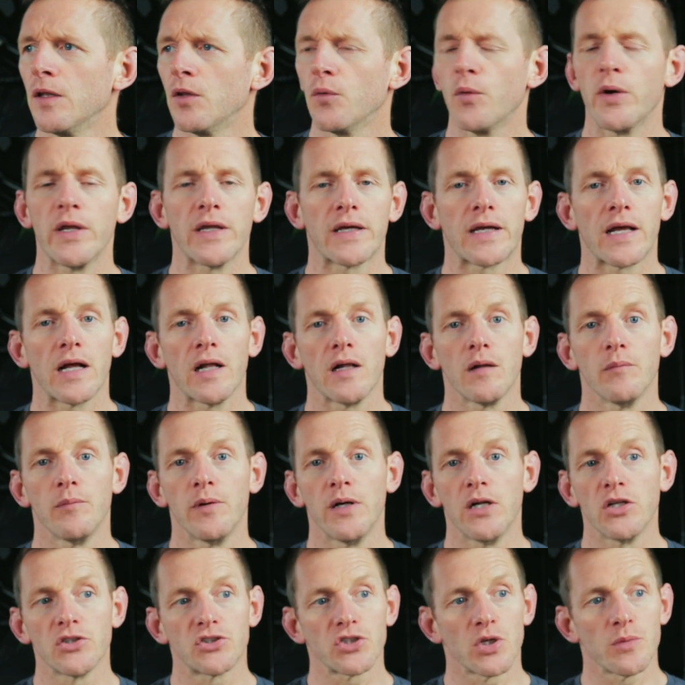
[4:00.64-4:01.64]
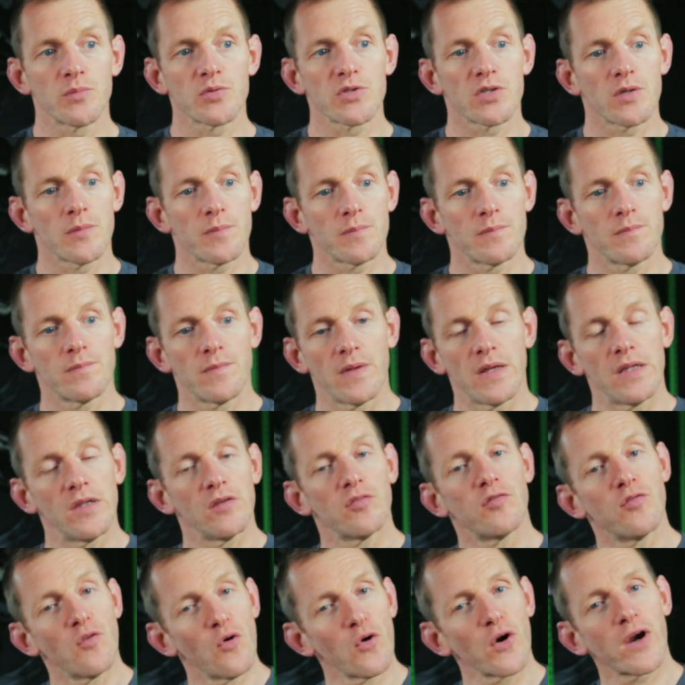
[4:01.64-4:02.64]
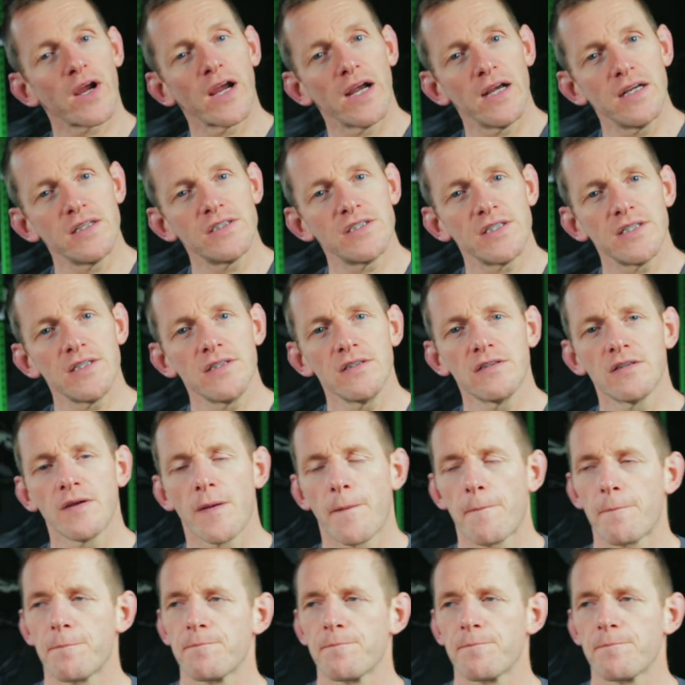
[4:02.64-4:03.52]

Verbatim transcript: the way the kettlebell jumps up in the 4 kgs